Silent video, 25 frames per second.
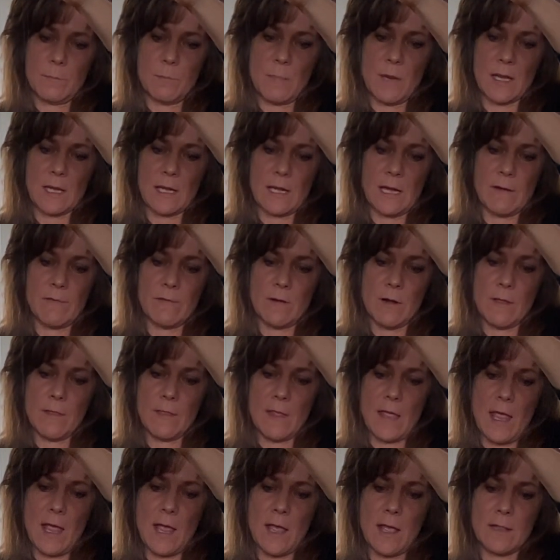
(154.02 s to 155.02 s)
make it even on
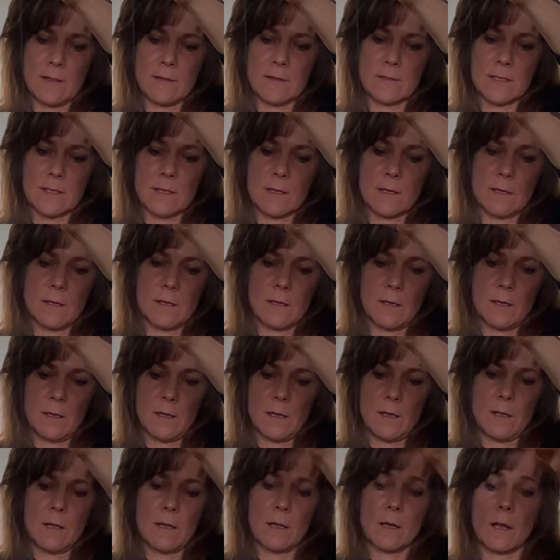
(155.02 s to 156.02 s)
the ends,
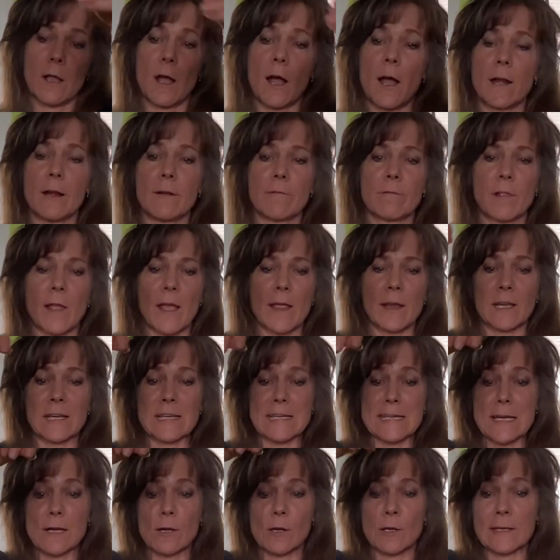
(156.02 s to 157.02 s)
kind of like a
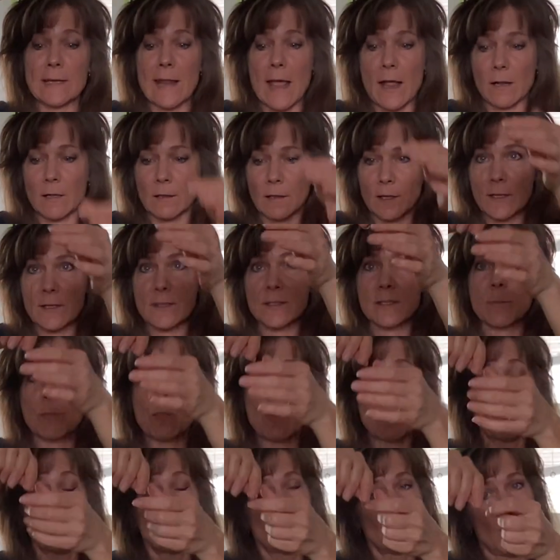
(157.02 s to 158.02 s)
needle necklace,
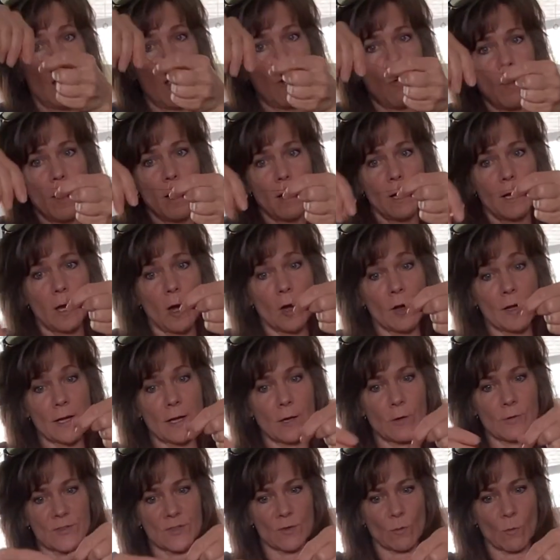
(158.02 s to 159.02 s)
but we're not wearing our
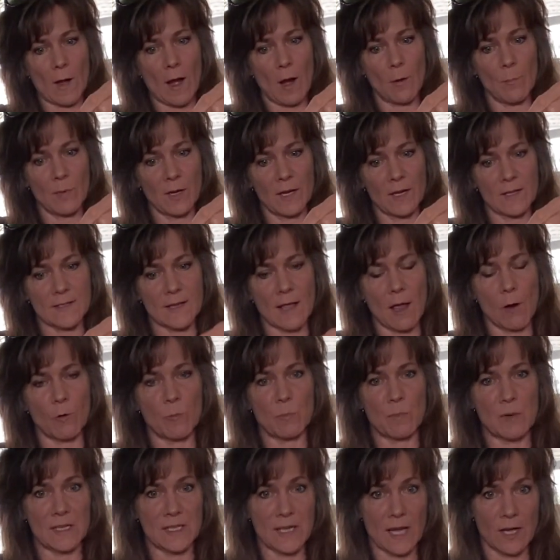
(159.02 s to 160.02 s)
needles around because that
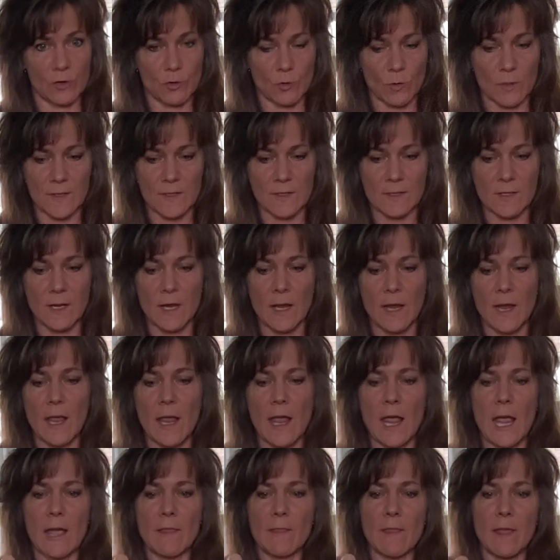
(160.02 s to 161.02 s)
would be dangerous.
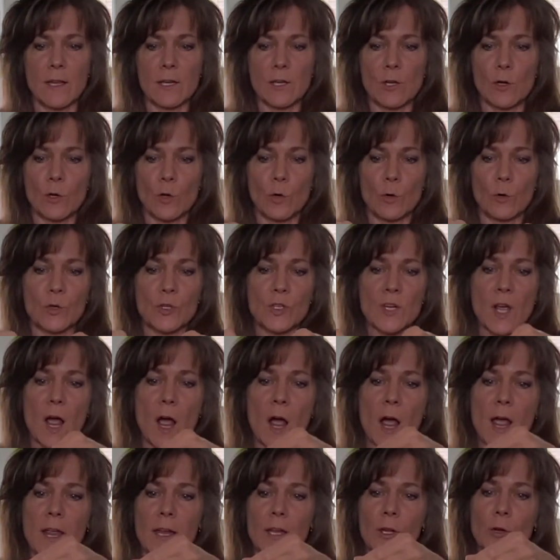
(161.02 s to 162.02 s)
And then you
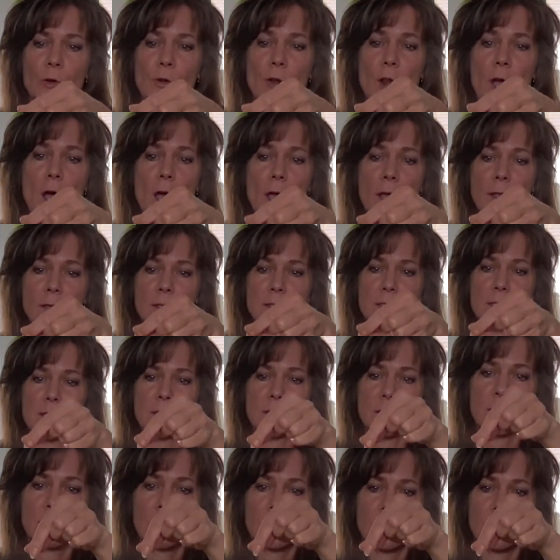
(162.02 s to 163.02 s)
tie your knot,